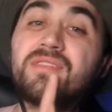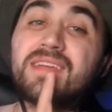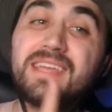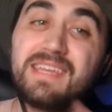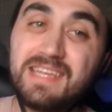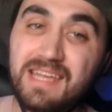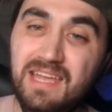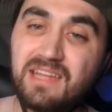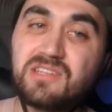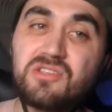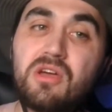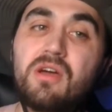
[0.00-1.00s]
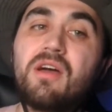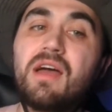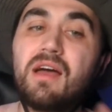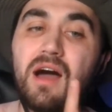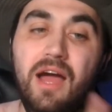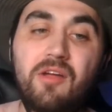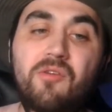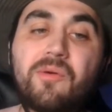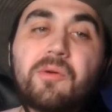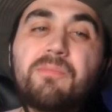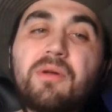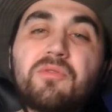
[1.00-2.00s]
key is hire
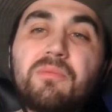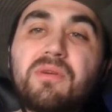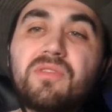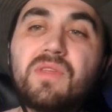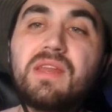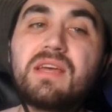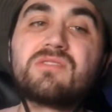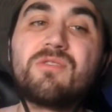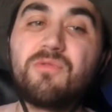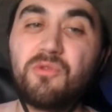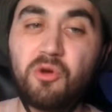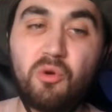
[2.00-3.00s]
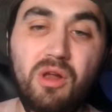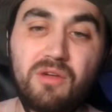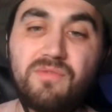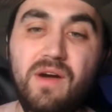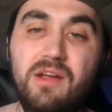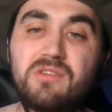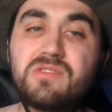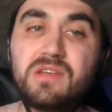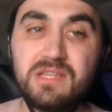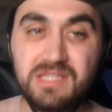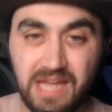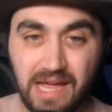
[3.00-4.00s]
Roberto Martinez for the qualifiers,
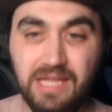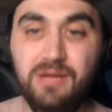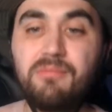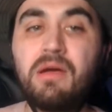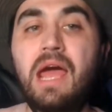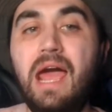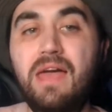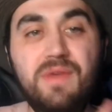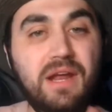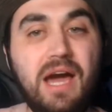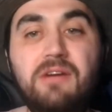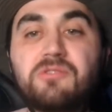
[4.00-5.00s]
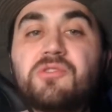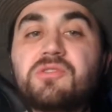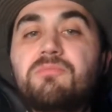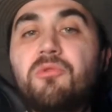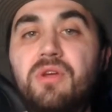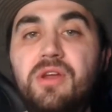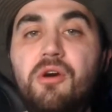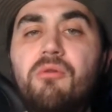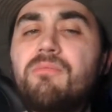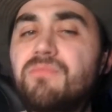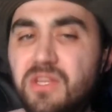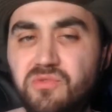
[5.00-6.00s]
sack him, and then hire Jose Mourinho.
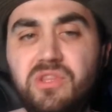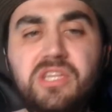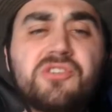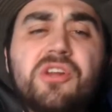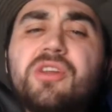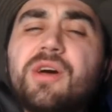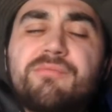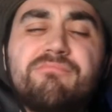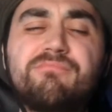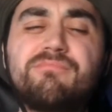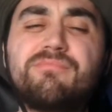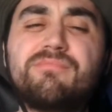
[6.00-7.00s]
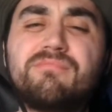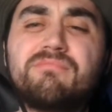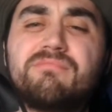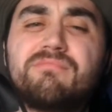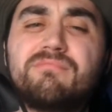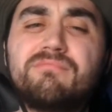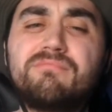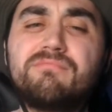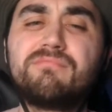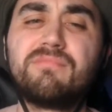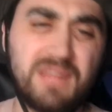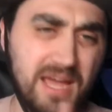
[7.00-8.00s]
That's what they should have done.
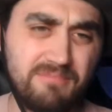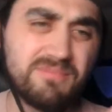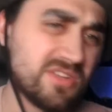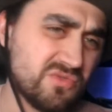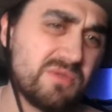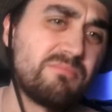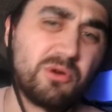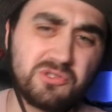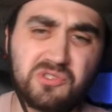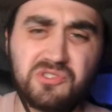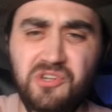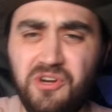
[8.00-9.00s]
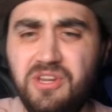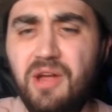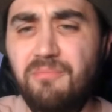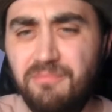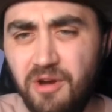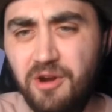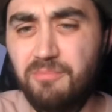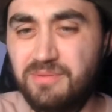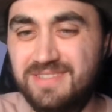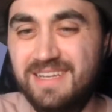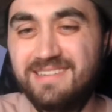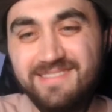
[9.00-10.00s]
Yeah, that's what Portugal should have done. 100%.